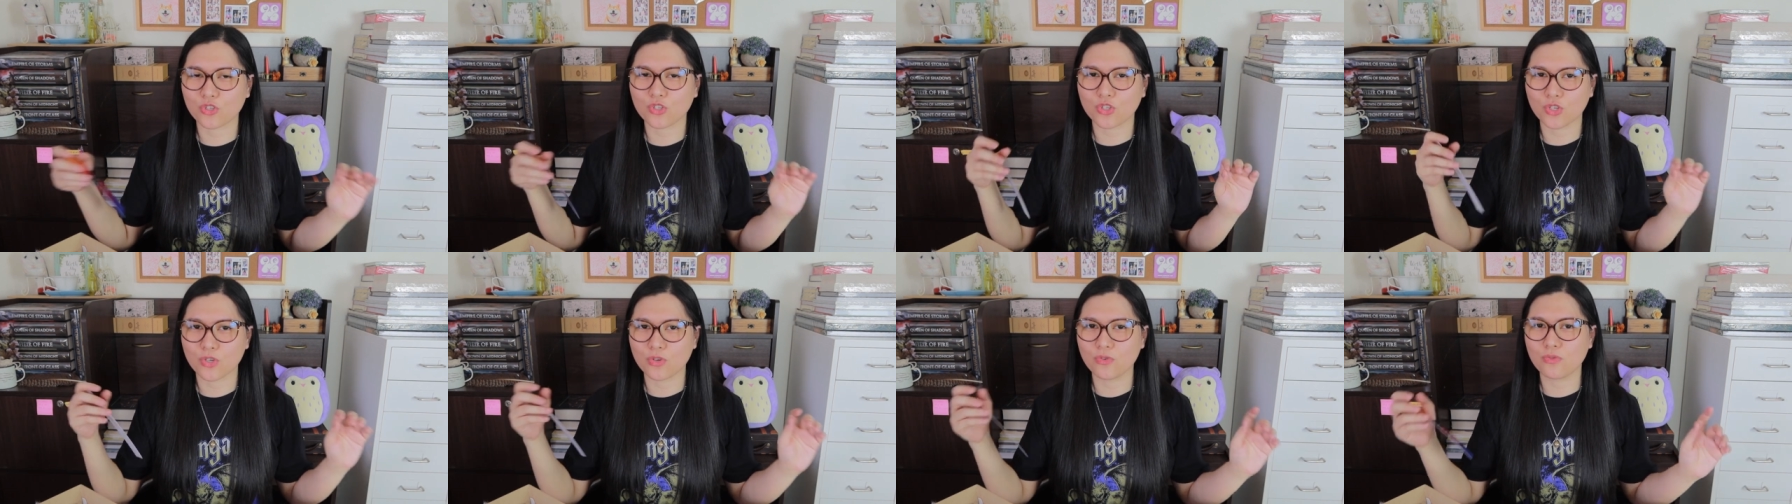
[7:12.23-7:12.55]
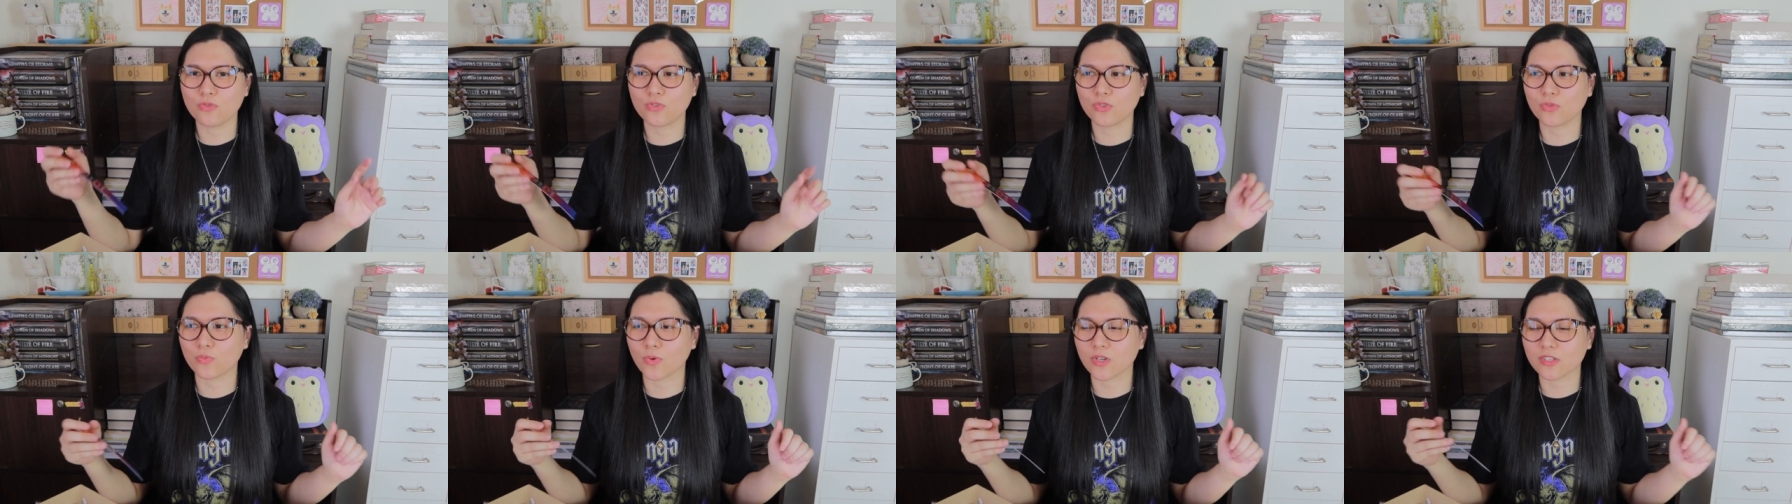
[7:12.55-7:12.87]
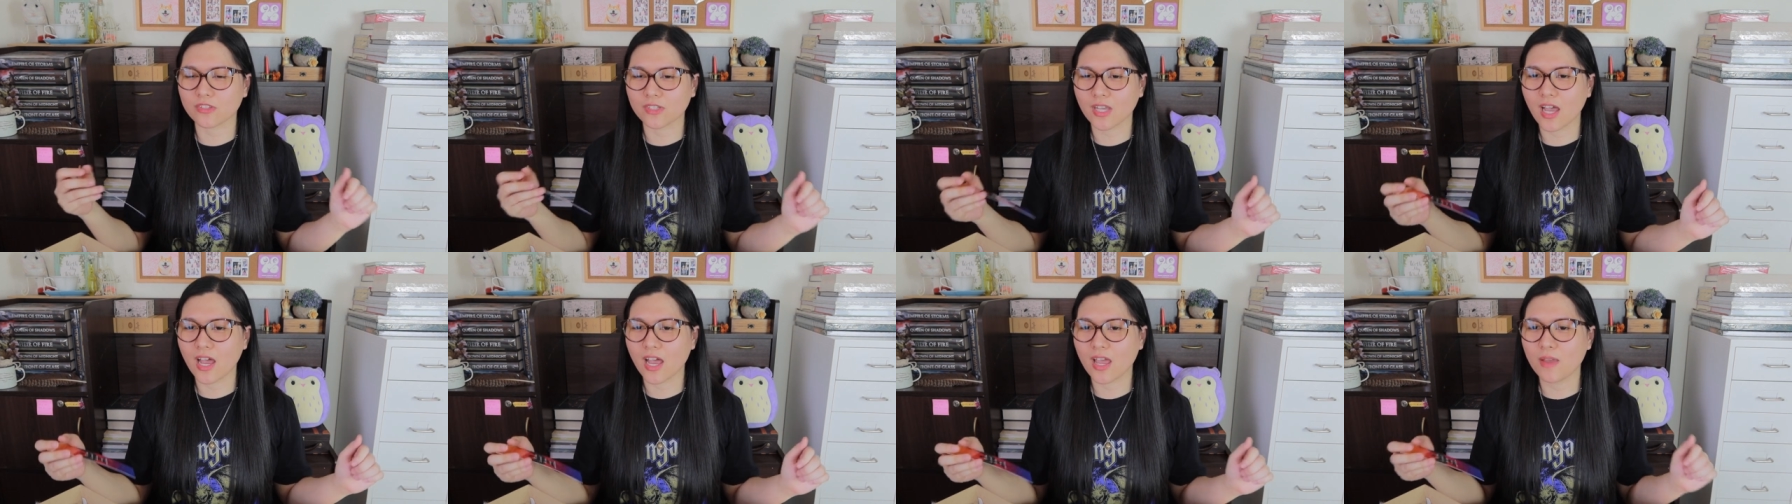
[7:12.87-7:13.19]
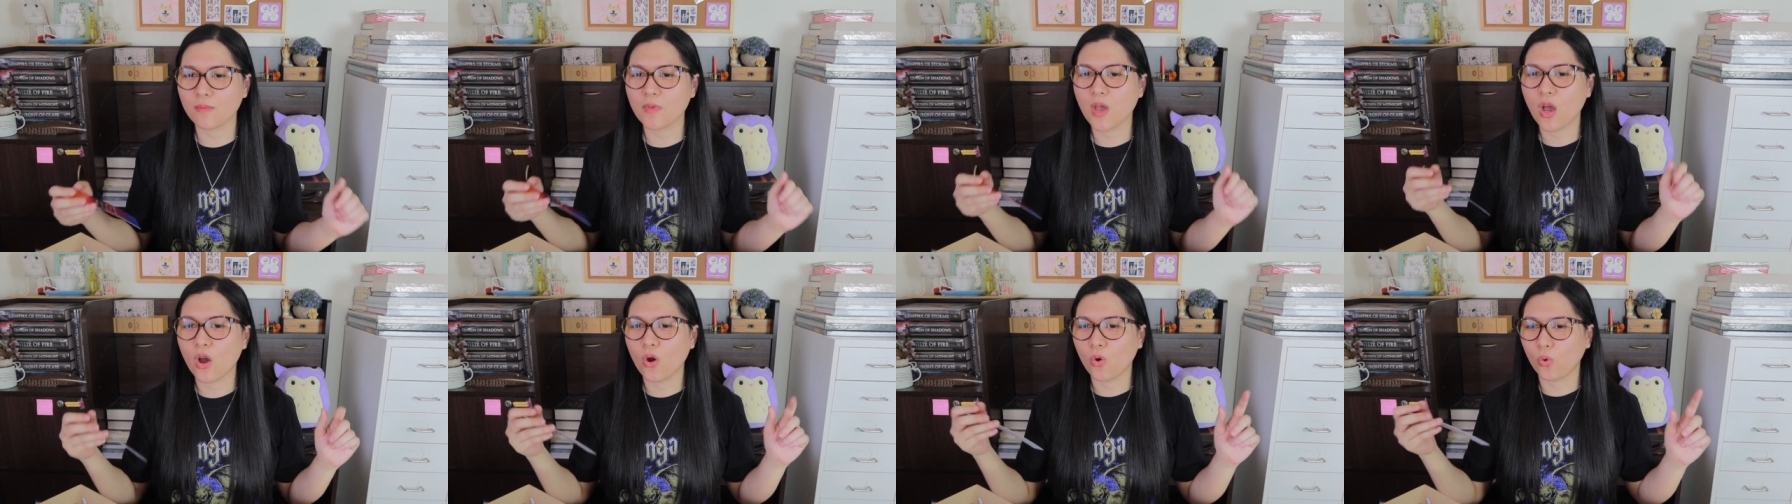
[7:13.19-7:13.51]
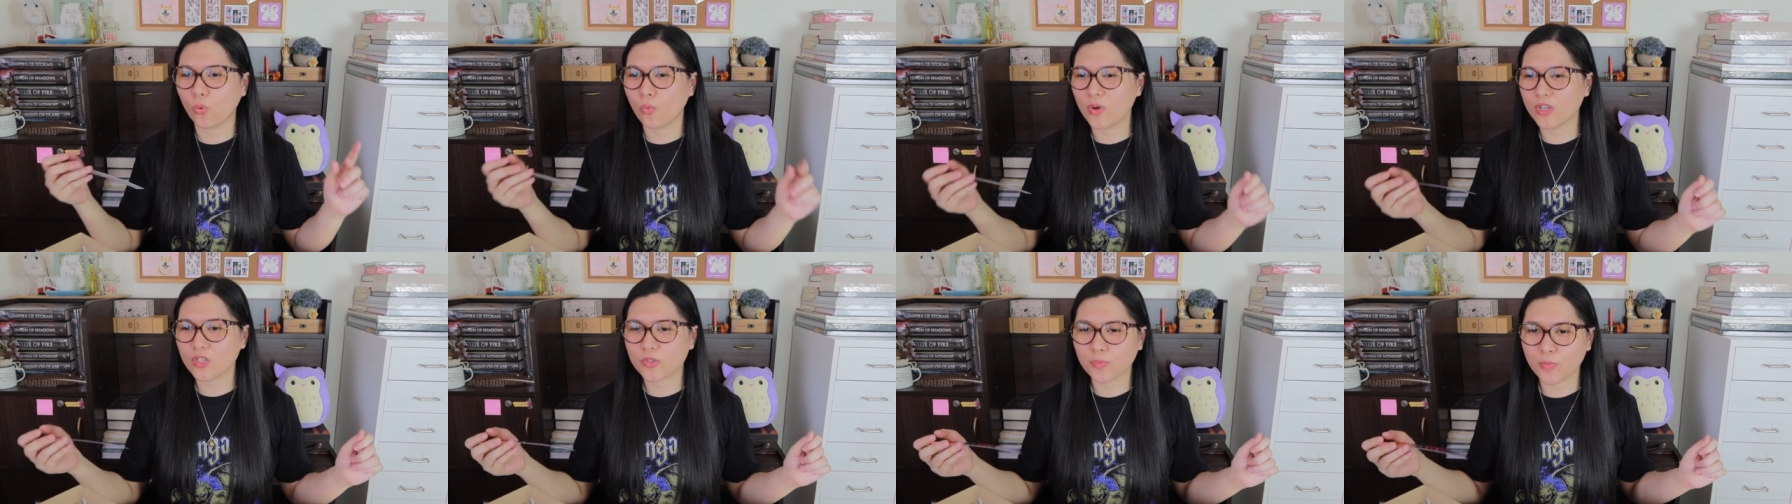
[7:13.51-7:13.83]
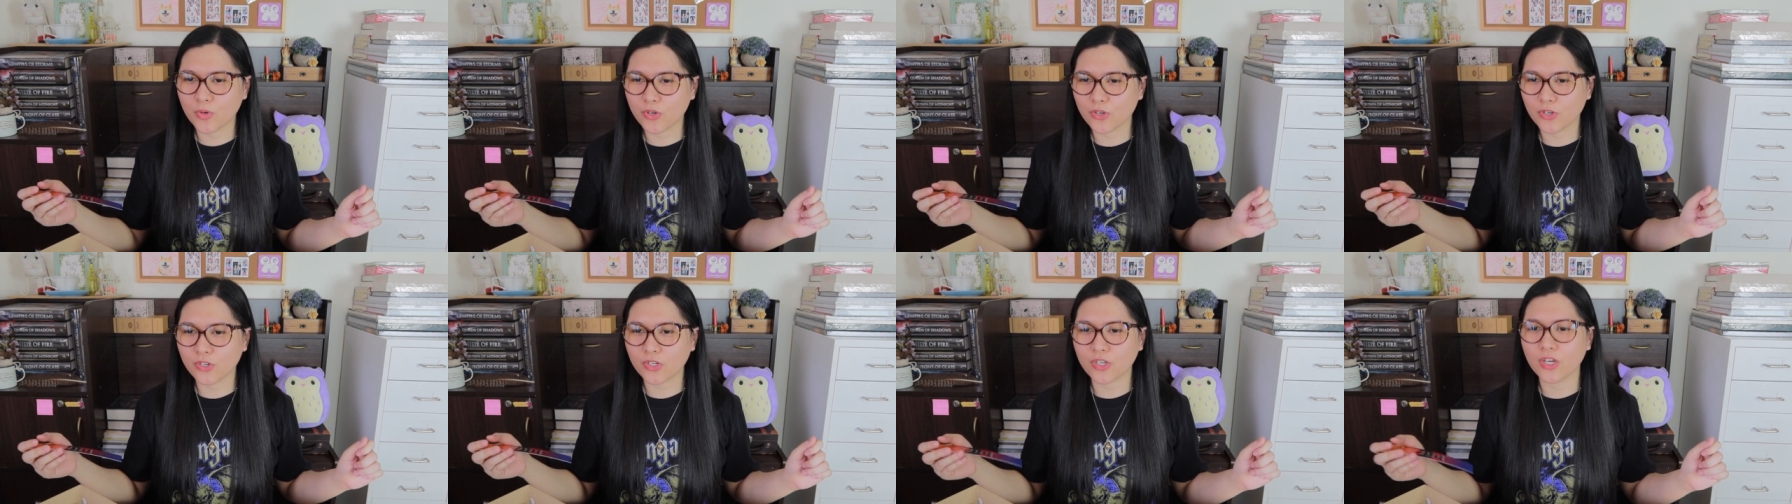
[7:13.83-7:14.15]
choose what time,
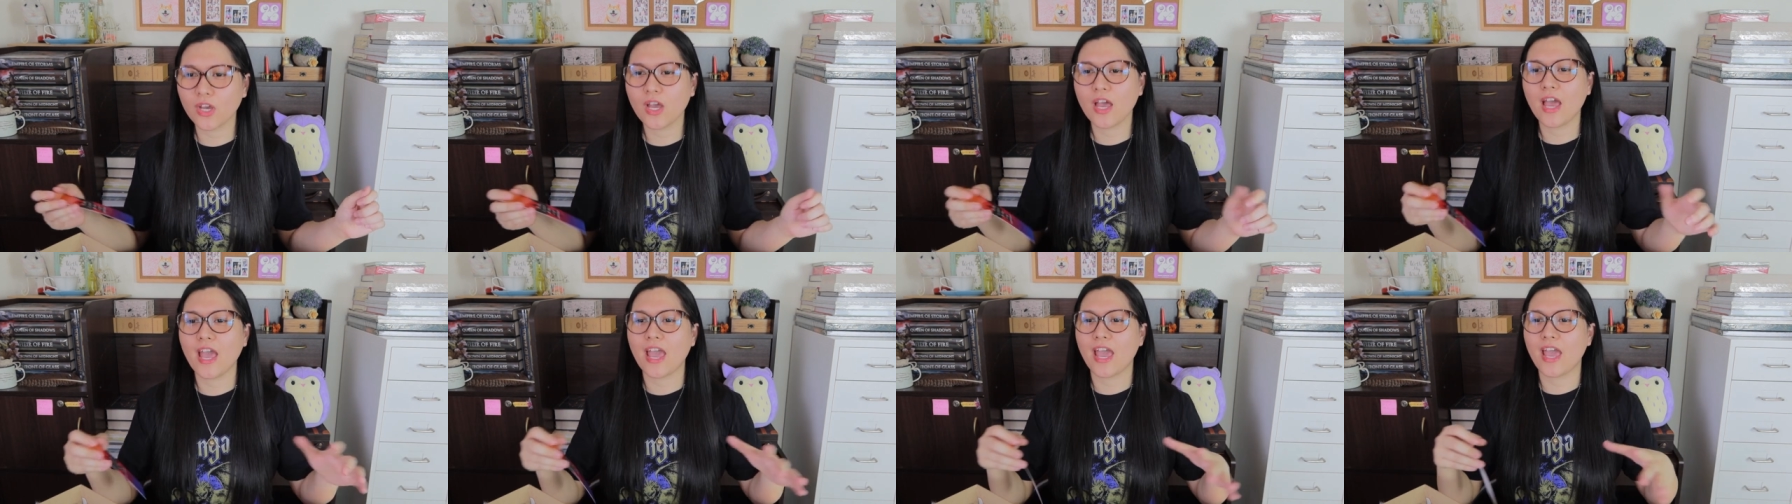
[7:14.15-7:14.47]
which book,